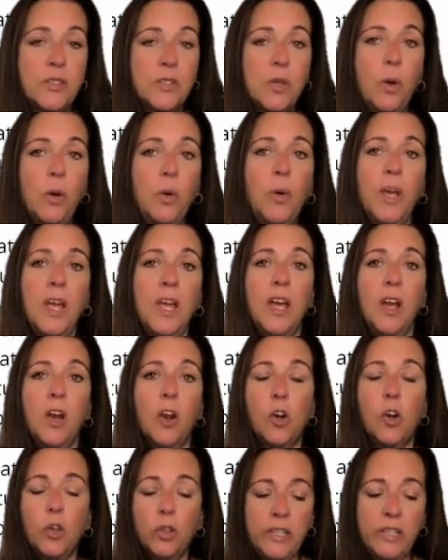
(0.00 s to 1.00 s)
So
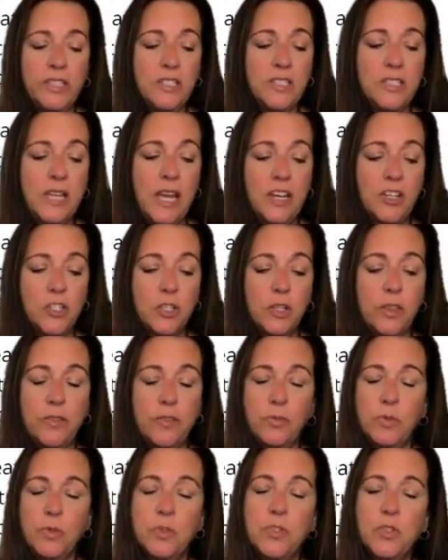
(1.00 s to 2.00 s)
early detection
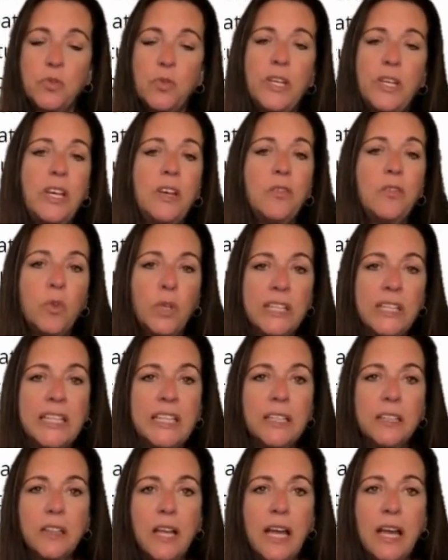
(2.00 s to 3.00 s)
through screening
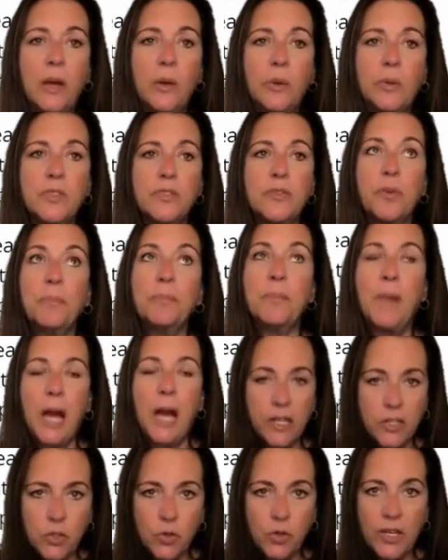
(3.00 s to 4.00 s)
really allows for
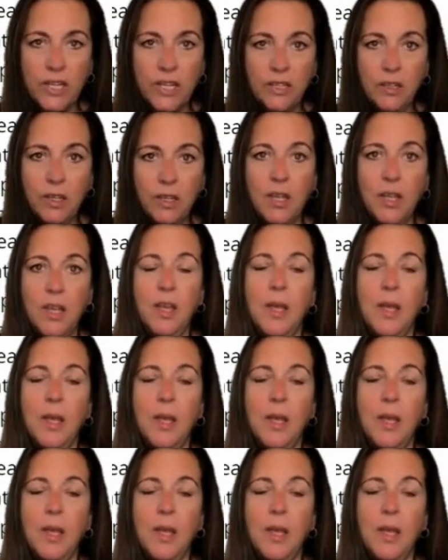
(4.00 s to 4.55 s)
monitoring,